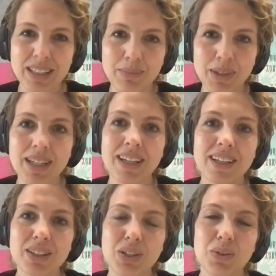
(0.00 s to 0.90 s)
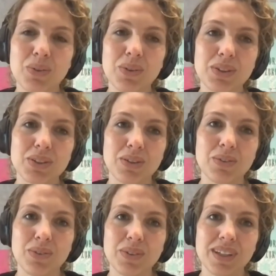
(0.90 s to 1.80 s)
I mean, so
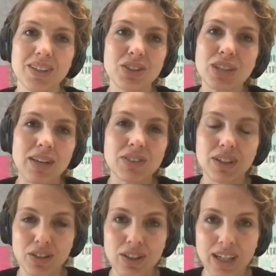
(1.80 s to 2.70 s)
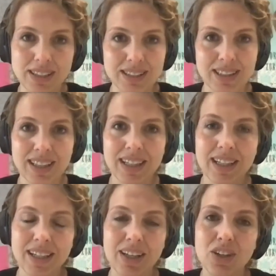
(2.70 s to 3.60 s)
you just have to look at,
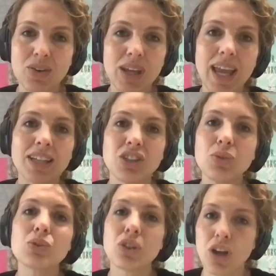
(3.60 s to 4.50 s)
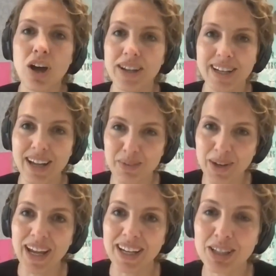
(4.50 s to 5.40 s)
you can't use law in that way.